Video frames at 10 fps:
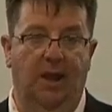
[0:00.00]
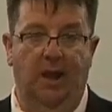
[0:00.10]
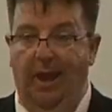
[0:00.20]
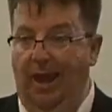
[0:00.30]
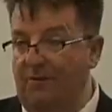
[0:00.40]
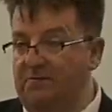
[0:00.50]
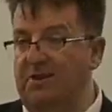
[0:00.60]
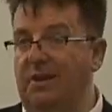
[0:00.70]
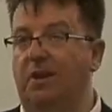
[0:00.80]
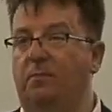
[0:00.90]
Everything
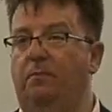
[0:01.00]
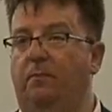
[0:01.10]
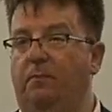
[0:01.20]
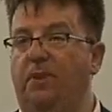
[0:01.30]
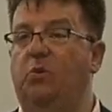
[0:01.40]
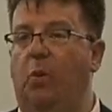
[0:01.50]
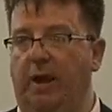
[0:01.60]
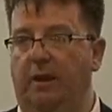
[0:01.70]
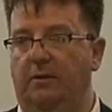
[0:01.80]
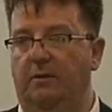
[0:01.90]
in between,
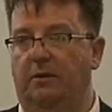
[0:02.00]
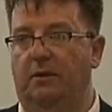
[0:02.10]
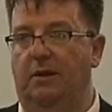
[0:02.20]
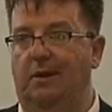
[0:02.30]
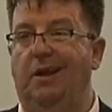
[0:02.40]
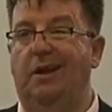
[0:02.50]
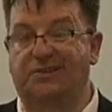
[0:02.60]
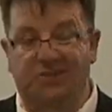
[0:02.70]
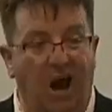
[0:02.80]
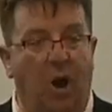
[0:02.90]
it's
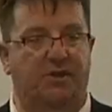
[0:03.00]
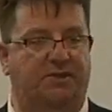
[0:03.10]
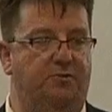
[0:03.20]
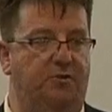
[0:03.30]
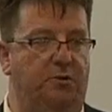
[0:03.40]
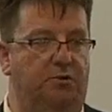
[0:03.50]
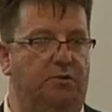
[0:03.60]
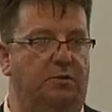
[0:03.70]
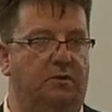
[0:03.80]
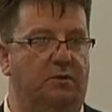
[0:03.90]
our situation,
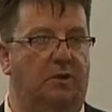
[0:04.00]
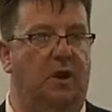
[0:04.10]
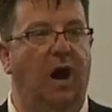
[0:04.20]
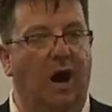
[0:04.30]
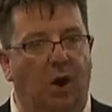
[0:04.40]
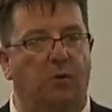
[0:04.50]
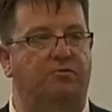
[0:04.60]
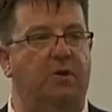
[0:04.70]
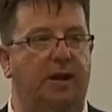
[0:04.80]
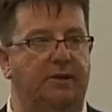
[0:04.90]
our
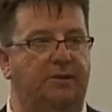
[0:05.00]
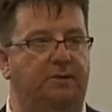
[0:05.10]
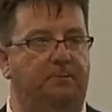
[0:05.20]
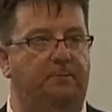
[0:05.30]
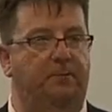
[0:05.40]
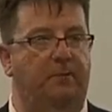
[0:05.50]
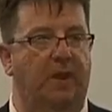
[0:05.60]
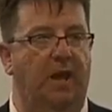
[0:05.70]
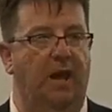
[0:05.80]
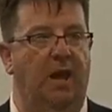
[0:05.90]
reality.
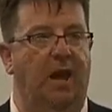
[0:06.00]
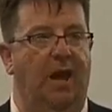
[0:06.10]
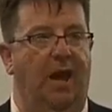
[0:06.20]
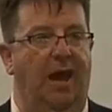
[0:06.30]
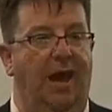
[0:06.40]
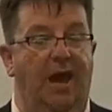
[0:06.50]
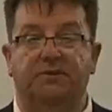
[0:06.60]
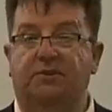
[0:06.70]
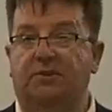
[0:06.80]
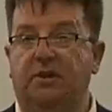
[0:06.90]
And
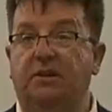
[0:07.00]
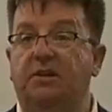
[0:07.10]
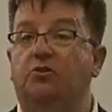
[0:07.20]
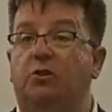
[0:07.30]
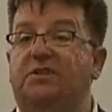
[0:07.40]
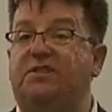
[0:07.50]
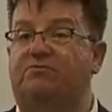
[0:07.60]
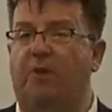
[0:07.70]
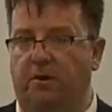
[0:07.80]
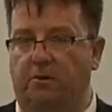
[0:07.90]
it is not
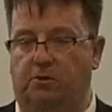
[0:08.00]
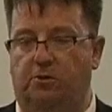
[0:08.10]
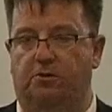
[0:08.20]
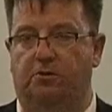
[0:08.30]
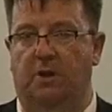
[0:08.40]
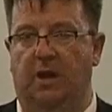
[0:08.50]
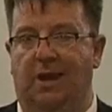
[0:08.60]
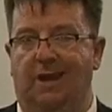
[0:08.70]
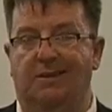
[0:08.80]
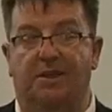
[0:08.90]
strange
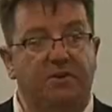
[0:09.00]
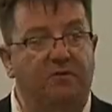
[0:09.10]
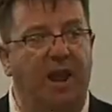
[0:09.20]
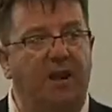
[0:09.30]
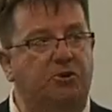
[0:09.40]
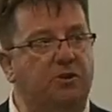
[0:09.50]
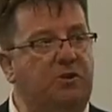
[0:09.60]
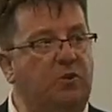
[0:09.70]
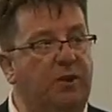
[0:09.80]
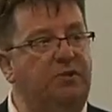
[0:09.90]
that Revelation
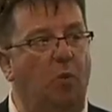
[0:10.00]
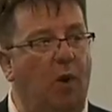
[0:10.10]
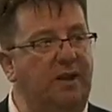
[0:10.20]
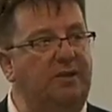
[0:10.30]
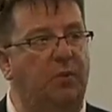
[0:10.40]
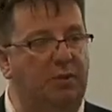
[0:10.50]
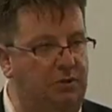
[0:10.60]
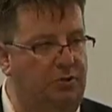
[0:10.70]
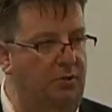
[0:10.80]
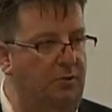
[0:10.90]
21 and
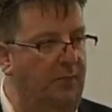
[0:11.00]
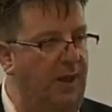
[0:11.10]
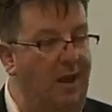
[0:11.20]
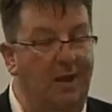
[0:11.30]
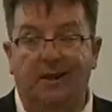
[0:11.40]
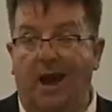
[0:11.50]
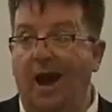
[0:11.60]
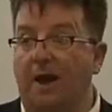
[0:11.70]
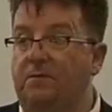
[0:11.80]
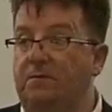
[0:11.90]
22, they
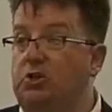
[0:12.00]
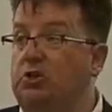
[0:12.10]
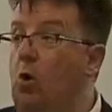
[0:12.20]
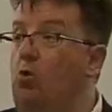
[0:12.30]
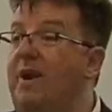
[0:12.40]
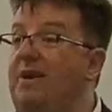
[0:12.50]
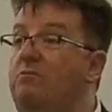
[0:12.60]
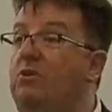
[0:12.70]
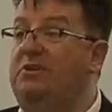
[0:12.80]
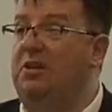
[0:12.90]
have so many
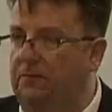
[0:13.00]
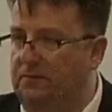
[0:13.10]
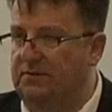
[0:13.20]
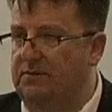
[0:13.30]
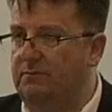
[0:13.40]
motifs